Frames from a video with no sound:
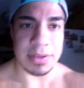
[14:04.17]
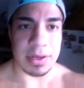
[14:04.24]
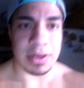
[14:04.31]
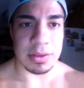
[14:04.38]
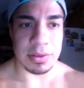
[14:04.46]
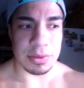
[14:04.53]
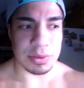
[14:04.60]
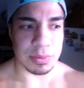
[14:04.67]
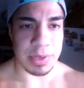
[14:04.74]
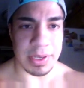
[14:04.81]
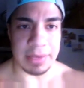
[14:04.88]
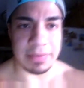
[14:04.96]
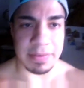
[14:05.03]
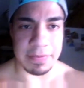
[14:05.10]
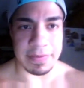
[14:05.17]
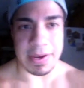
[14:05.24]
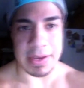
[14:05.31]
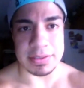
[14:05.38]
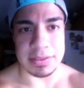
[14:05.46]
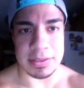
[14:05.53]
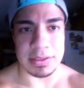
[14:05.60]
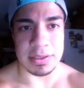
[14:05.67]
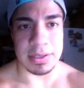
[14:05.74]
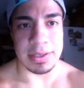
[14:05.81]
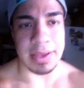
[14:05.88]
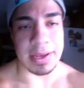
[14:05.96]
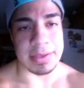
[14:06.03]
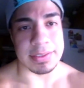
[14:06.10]
I'm going to lose weight even faster.
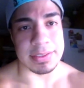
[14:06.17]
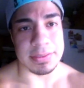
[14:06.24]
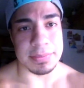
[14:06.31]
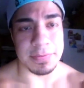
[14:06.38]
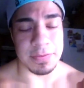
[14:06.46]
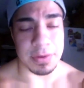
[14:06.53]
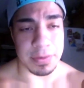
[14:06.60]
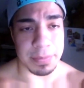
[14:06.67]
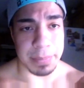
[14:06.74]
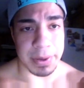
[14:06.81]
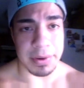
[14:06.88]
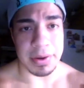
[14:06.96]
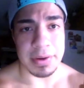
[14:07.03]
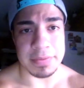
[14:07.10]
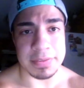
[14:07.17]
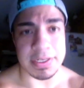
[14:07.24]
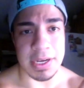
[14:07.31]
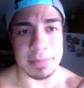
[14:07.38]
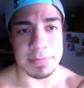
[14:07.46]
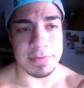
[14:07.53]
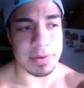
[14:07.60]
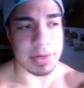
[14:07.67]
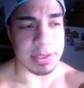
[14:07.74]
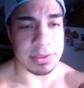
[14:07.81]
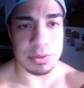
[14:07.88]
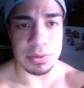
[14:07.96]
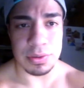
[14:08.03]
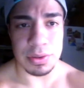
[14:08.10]
Yes, for a period of time, for
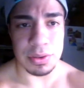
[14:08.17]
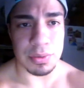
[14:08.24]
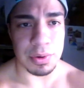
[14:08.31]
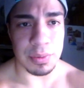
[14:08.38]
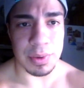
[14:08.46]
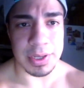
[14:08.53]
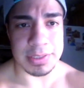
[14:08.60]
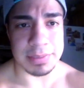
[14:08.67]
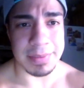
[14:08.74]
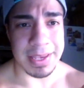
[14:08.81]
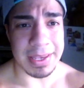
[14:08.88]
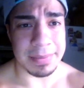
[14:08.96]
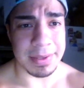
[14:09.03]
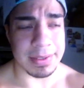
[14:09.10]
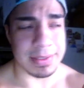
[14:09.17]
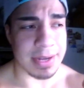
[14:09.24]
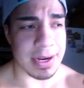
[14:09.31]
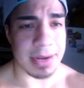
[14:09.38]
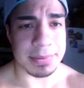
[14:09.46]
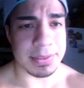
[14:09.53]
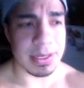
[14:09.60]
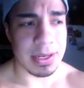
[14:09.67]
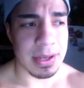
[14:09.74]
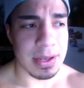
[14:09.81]
like 2 to 3 weeks, maybe, tops.